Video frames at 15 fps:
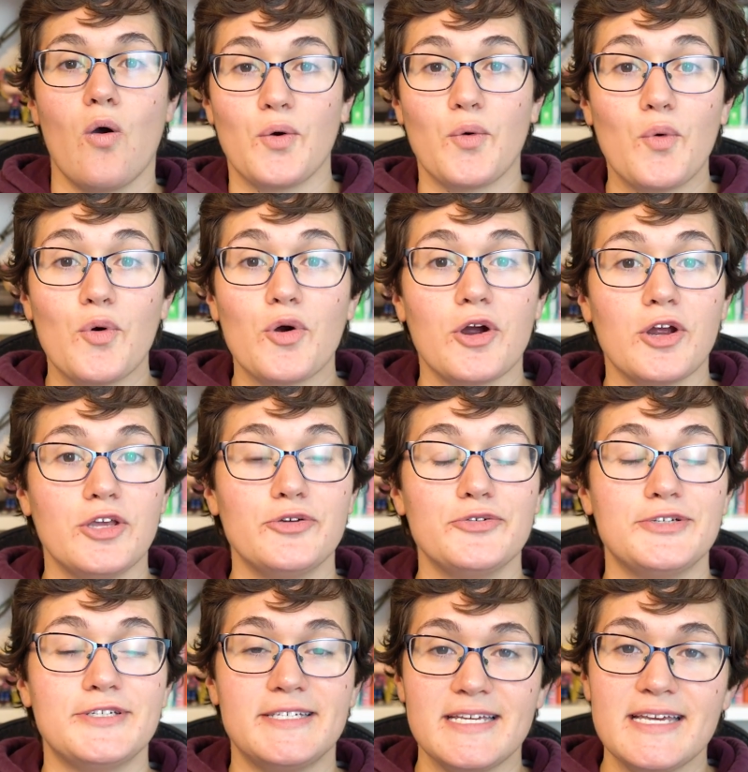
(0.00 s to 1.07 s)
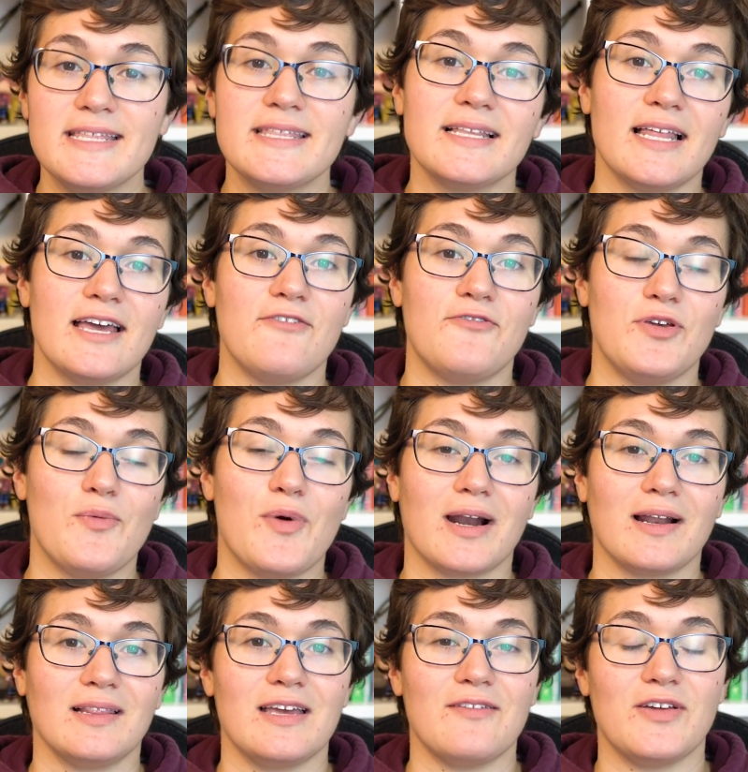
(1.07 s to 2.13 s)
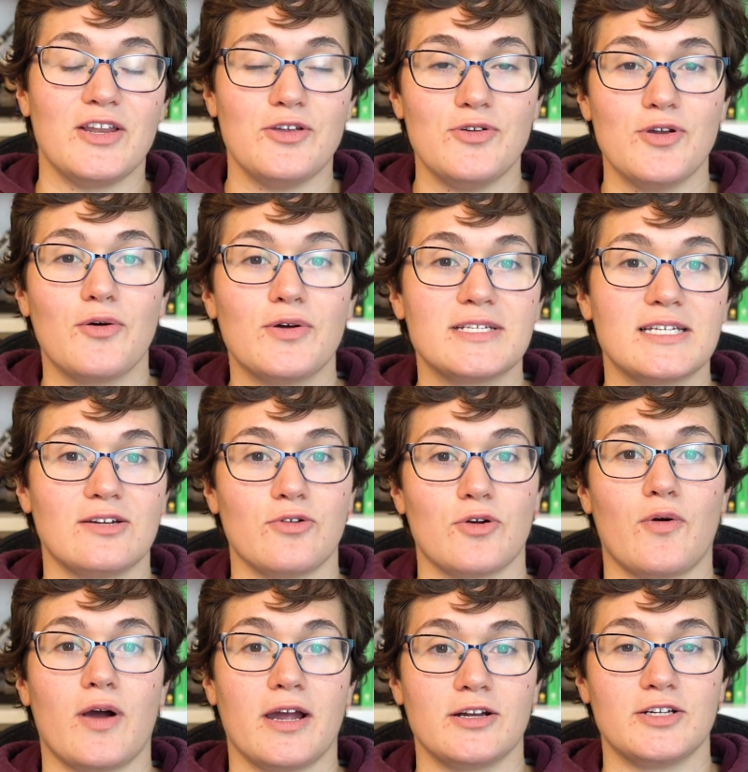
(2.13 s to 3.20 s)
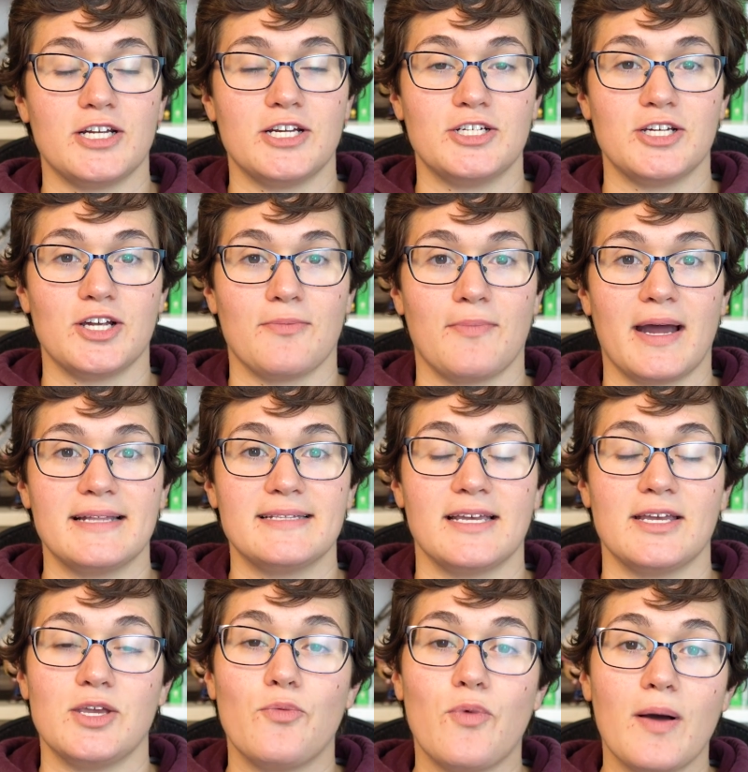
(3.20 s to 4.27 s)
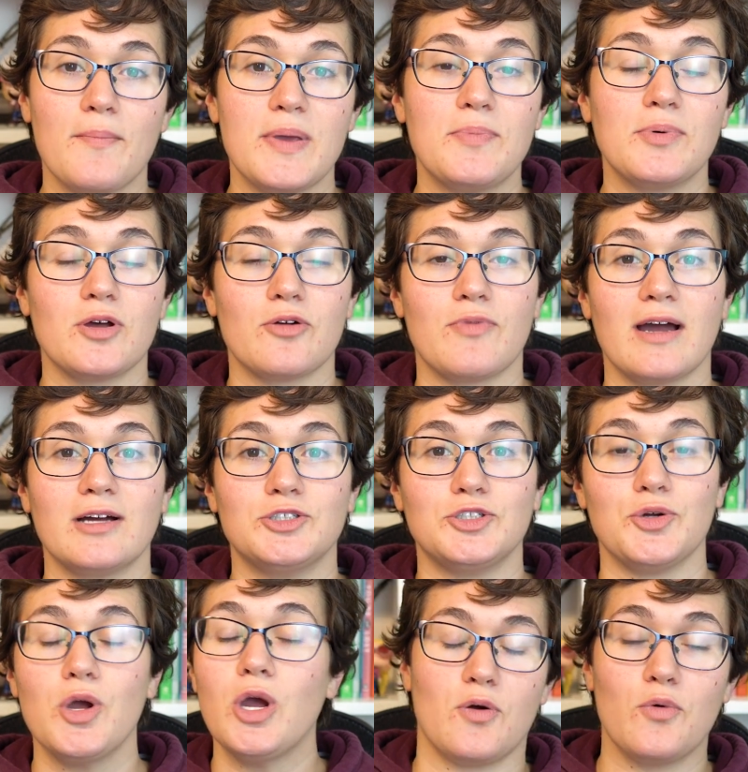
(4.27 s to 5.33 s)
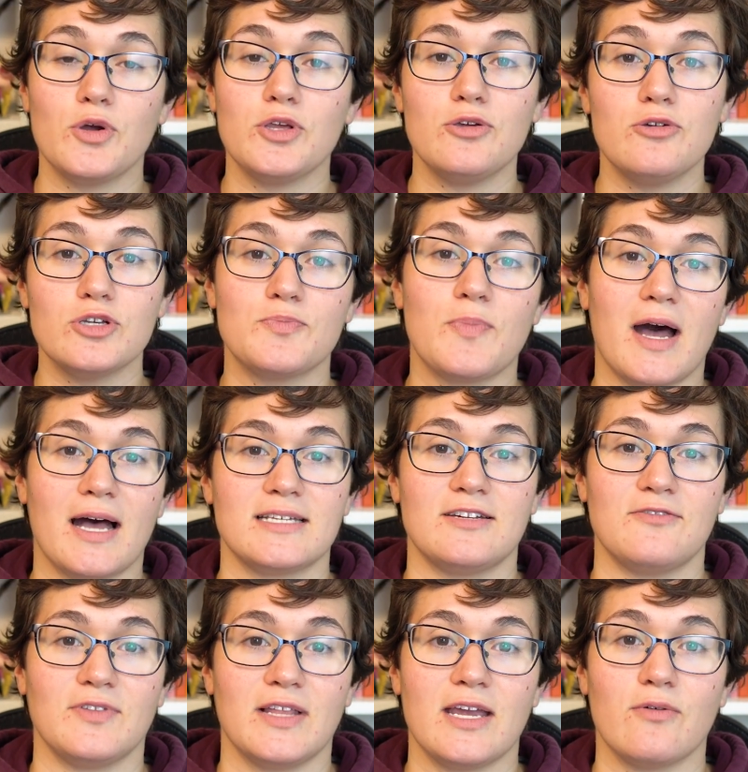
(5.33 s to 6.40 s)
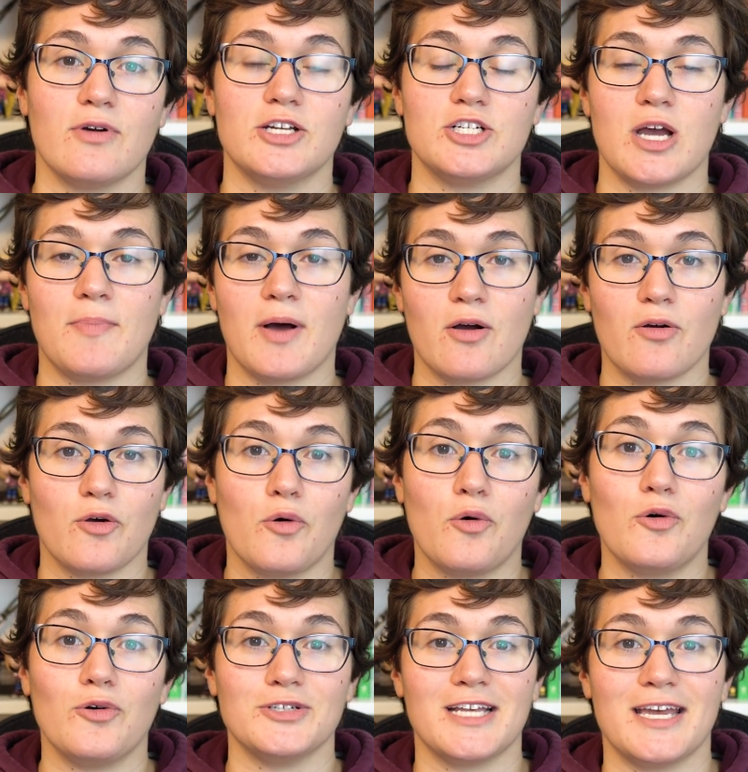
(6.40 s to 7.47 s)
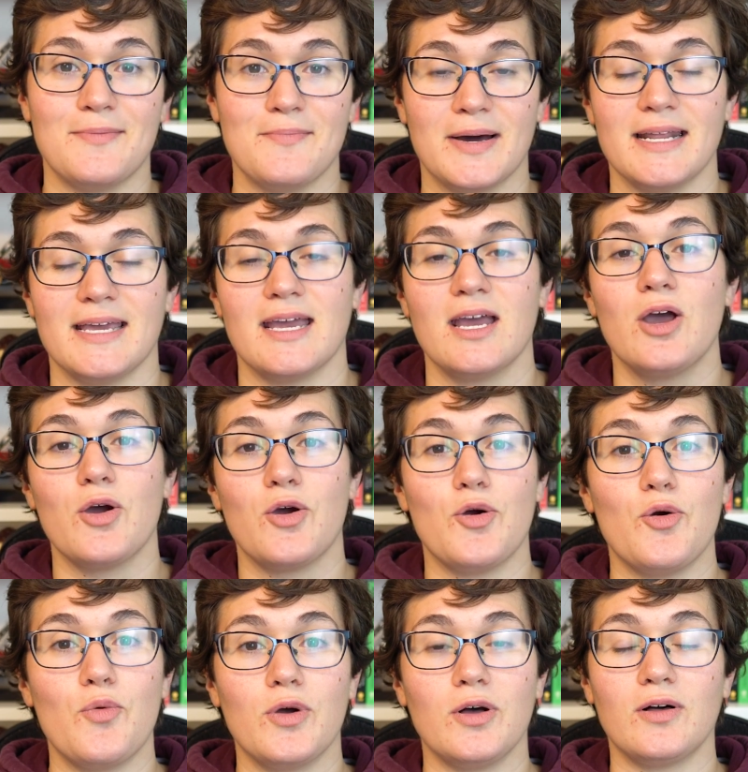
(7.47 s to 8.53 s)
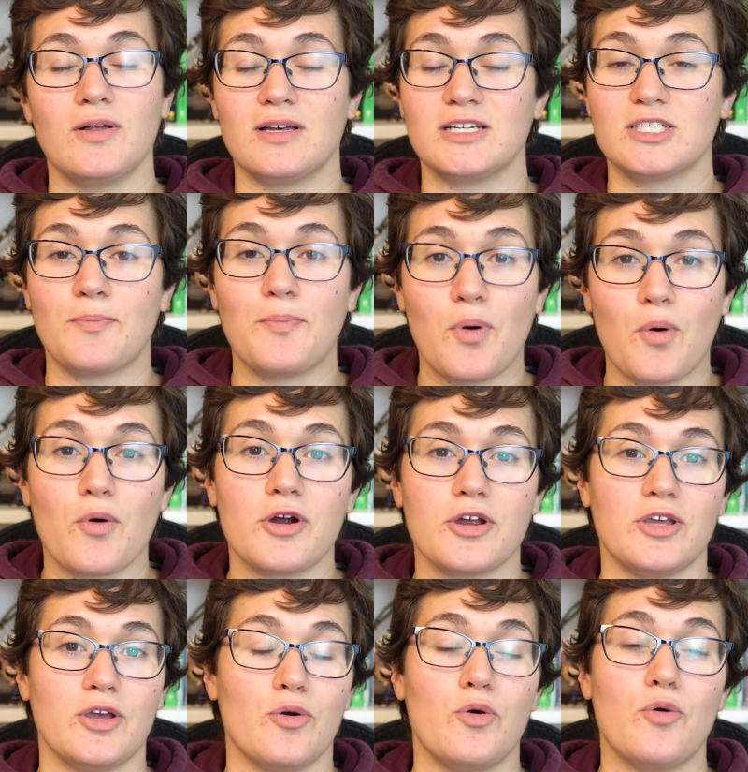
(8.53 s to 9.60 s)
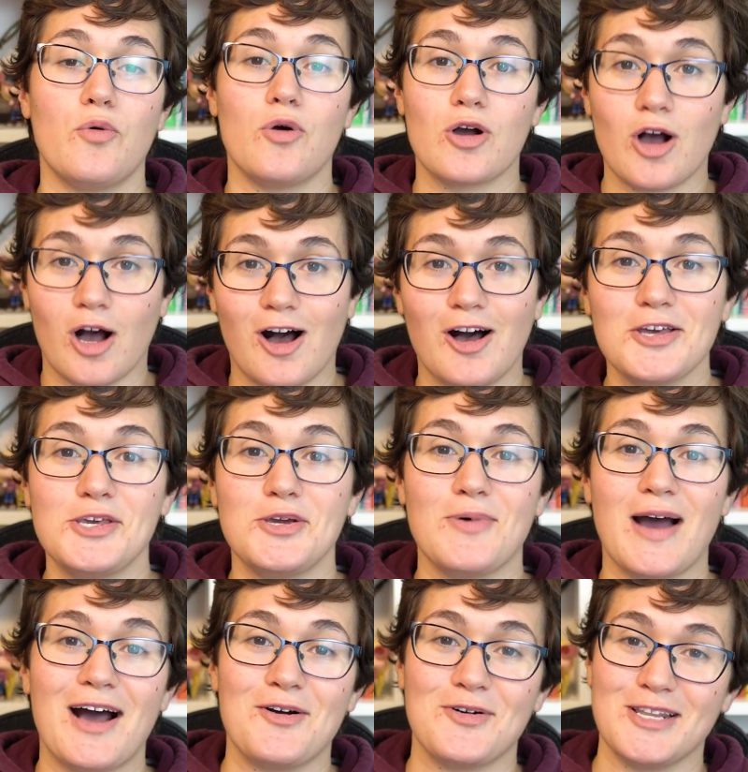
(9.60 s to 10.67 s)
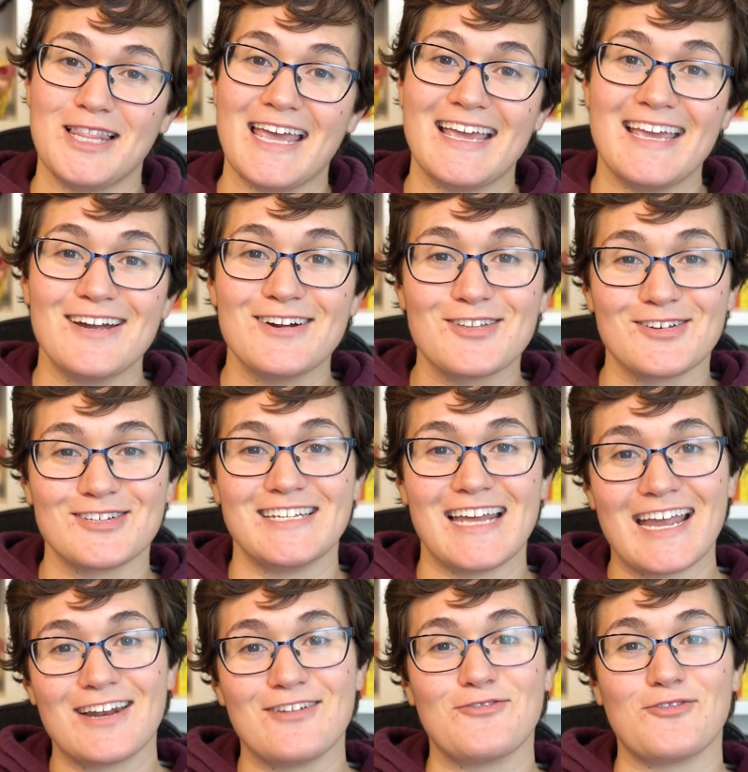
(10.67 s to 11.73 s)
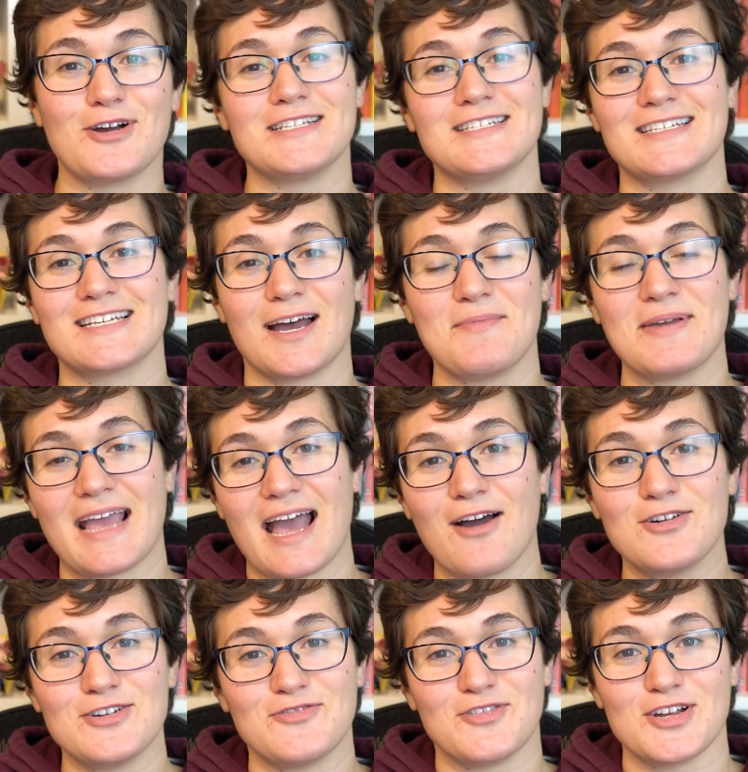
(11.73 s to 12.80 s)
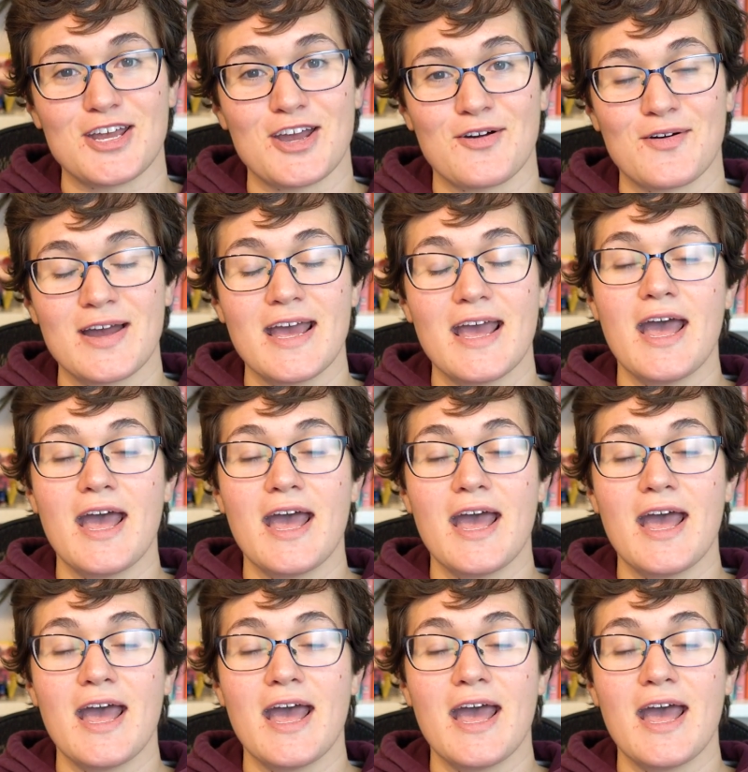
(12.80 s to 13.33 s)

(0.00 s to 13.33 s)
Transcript: Or you see the life you want to live and you know it's going to require changing your mindset. You want people around you who will use positive language about goals and money, who will support you, who will call you out when they hear those negative voices coming out for you.